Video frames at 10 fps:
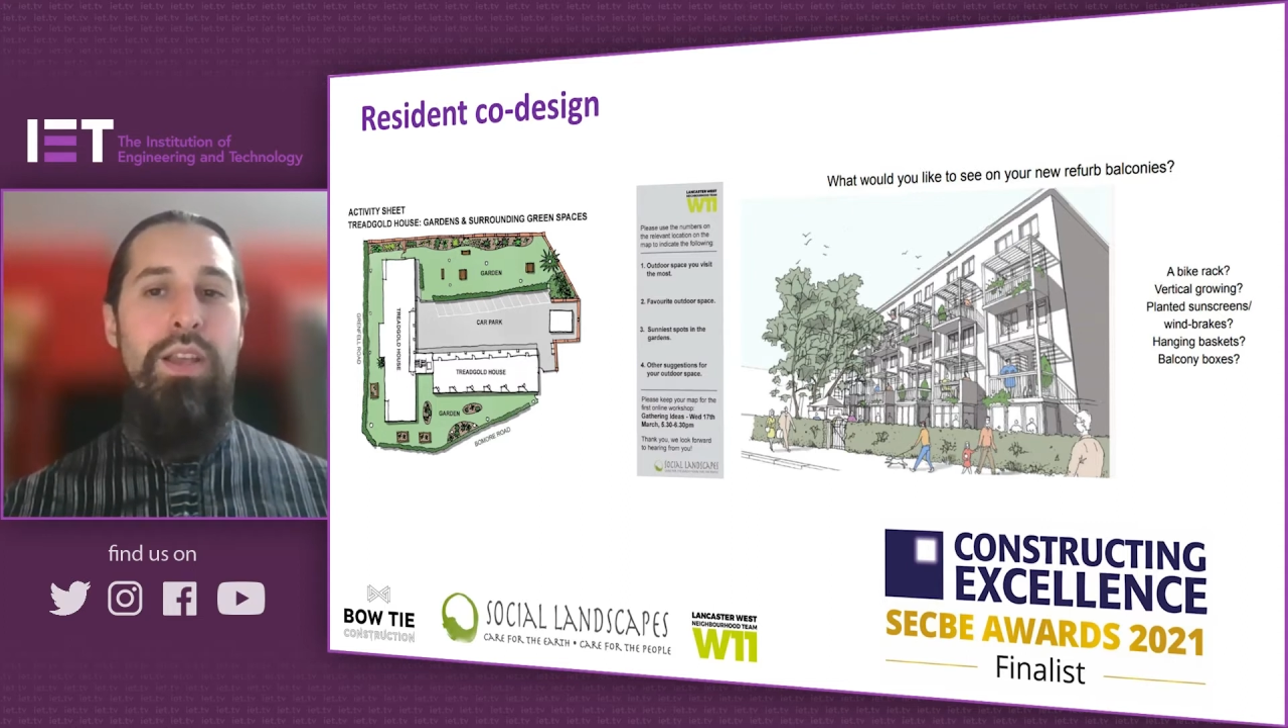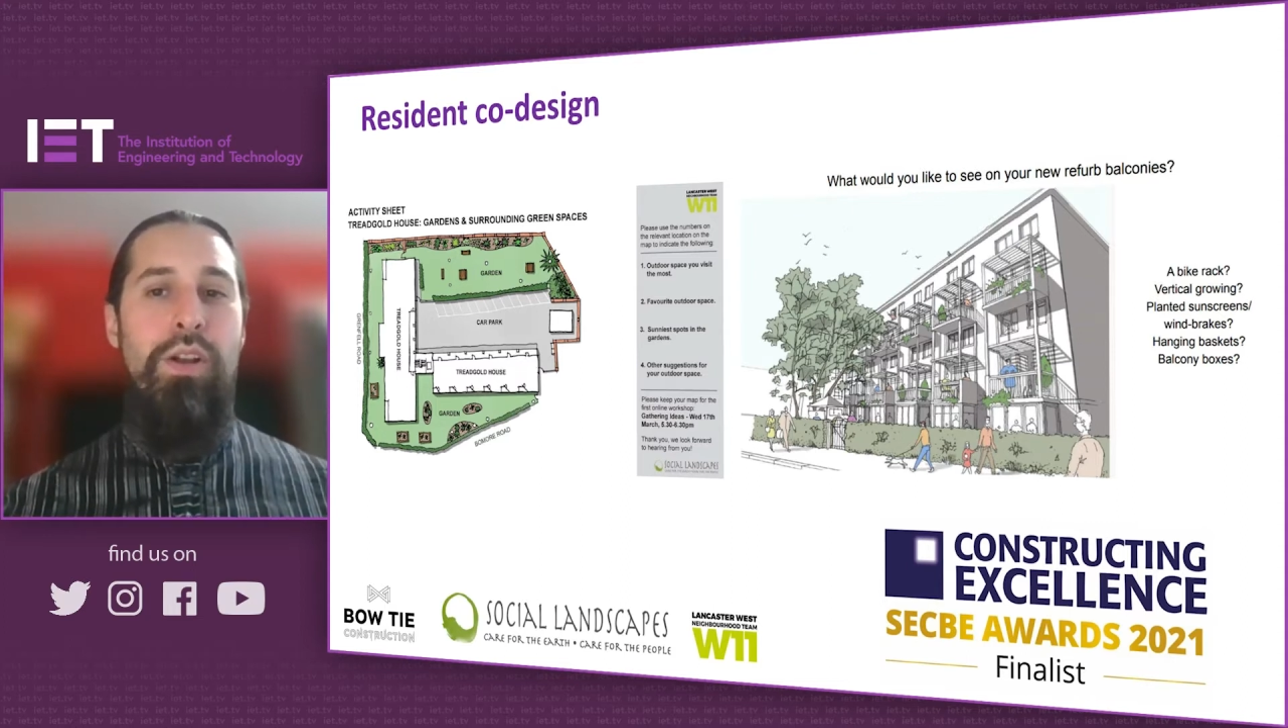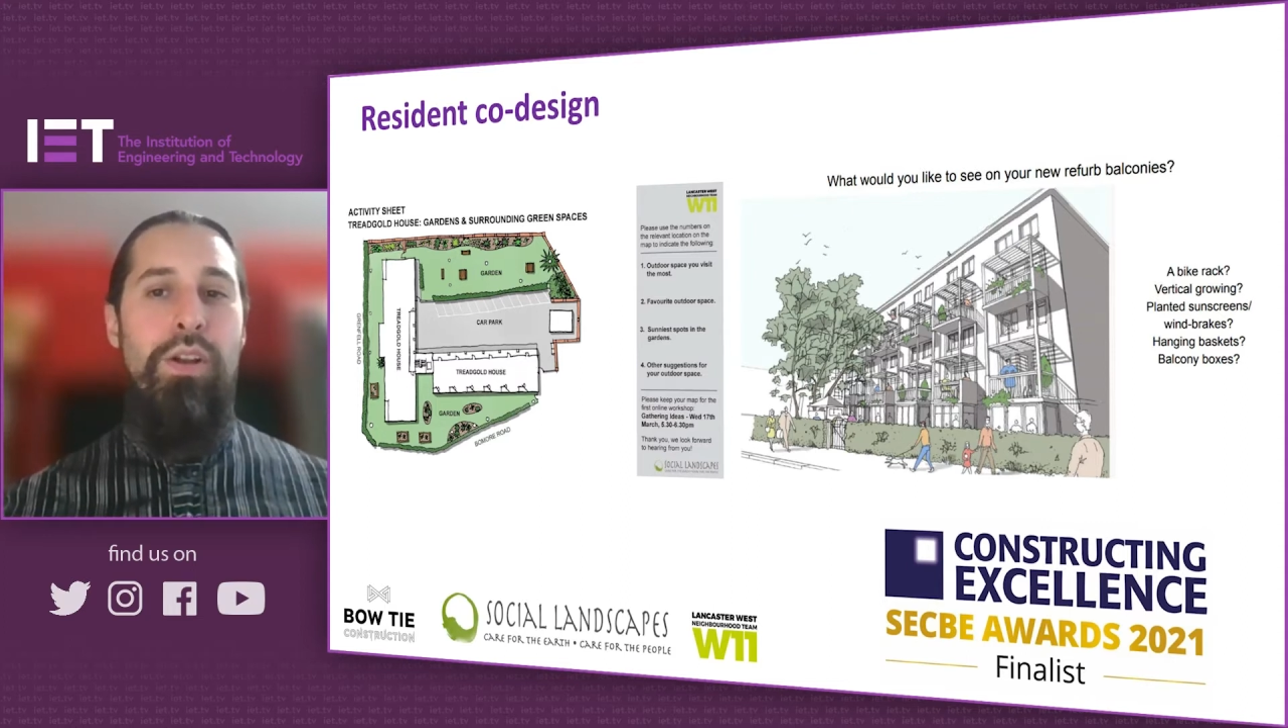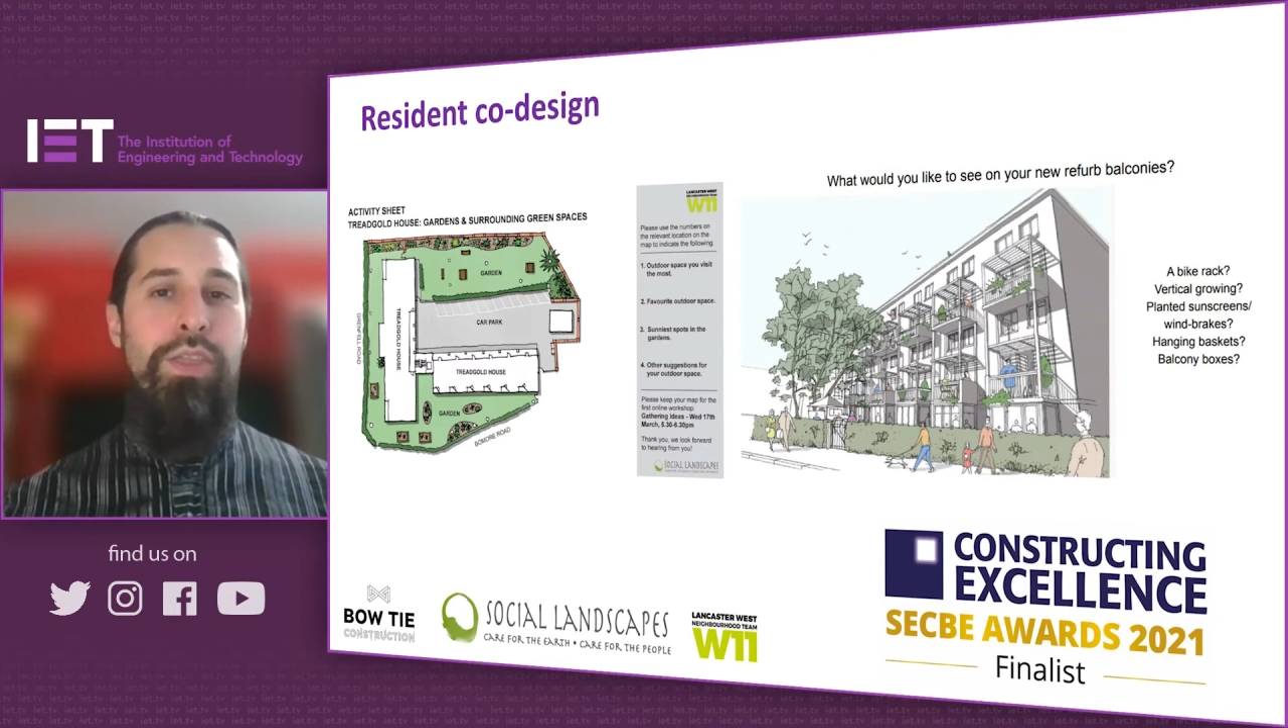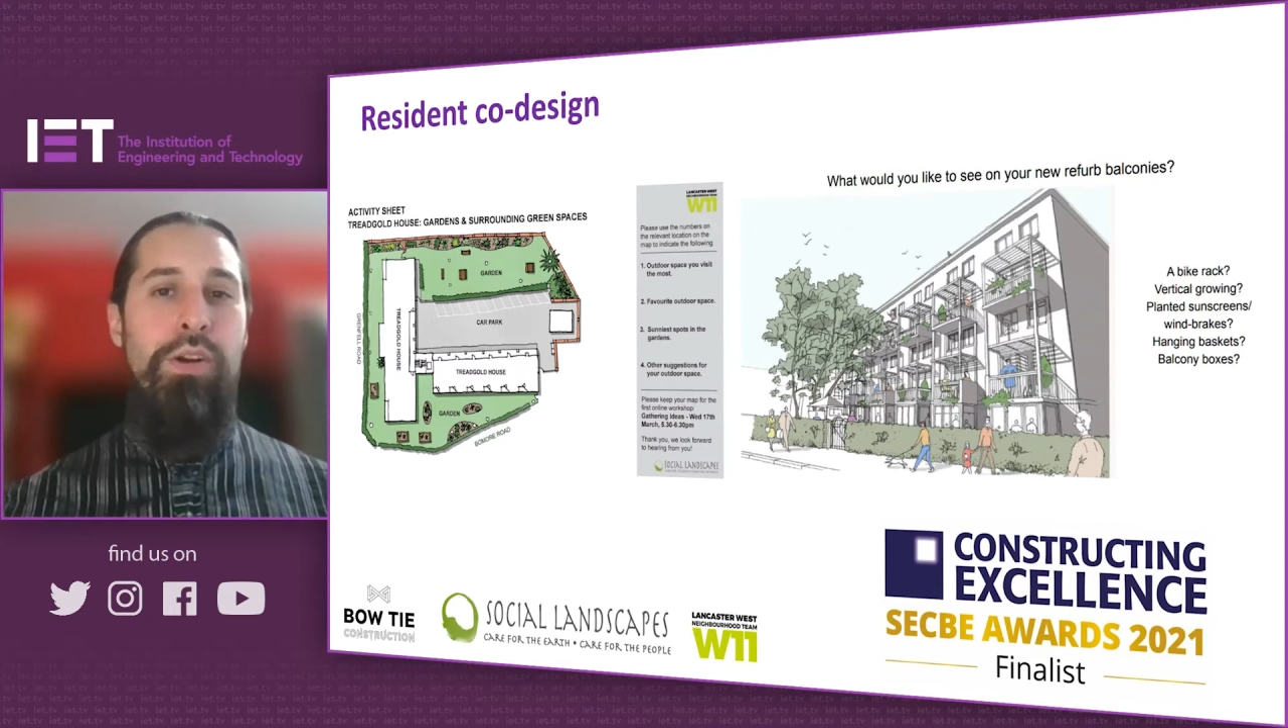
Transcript: Local